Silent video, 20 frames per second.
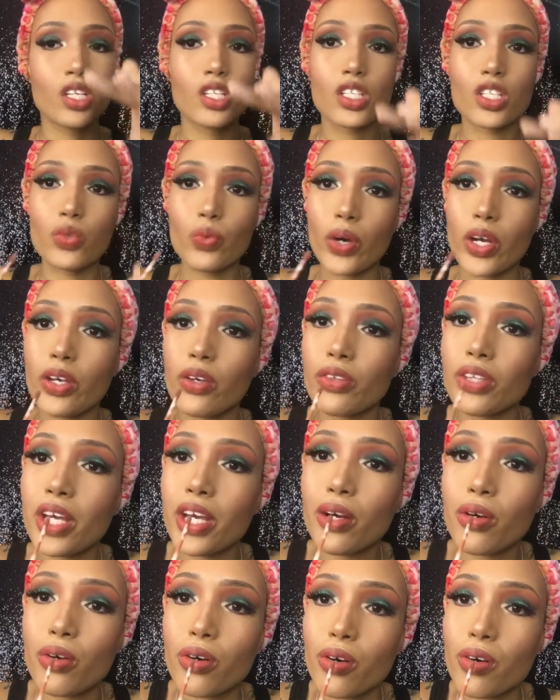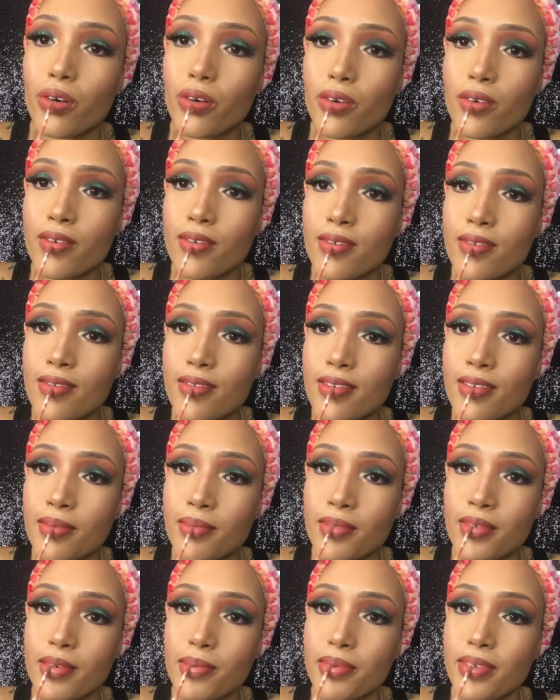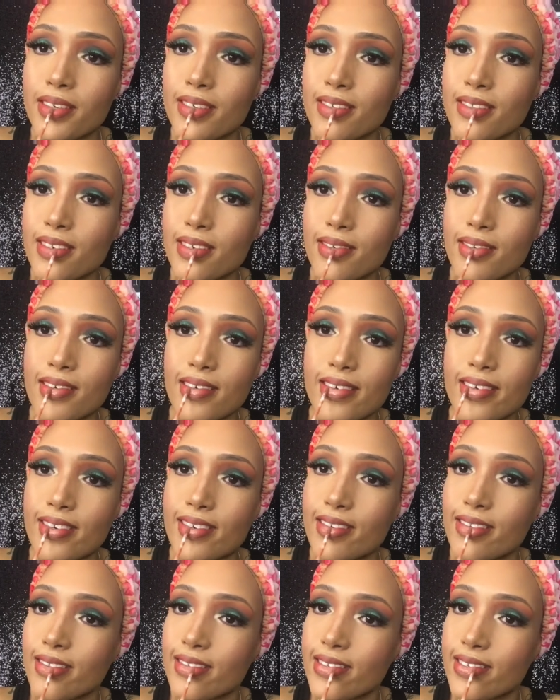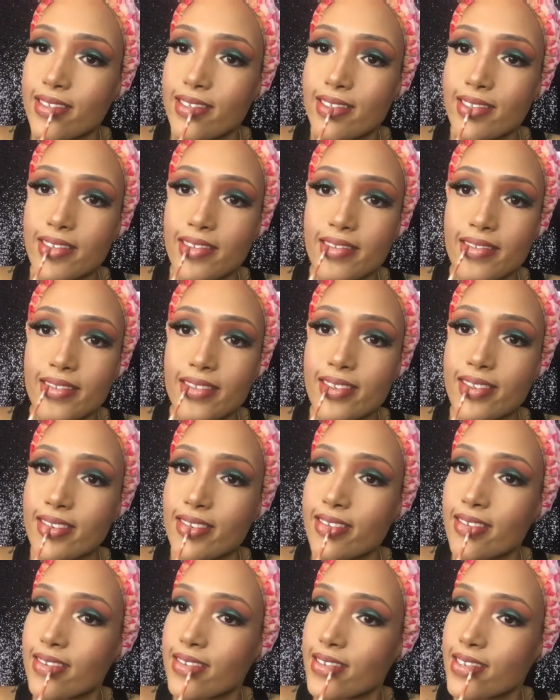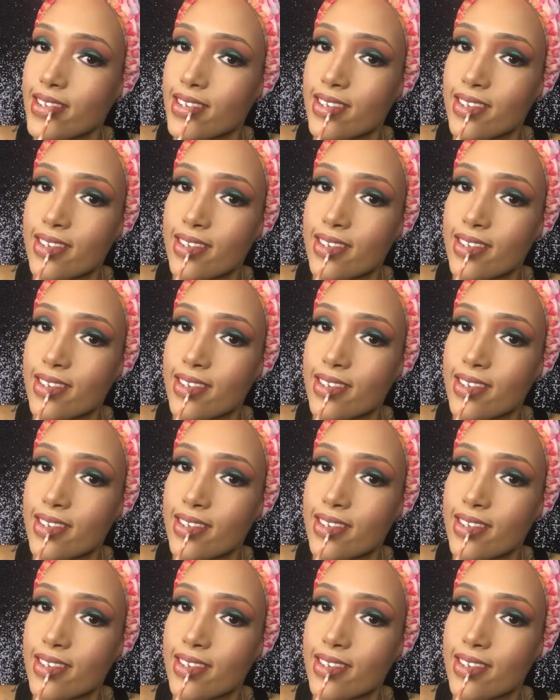Sueño de Coco, and I'm gonna place that right in the center,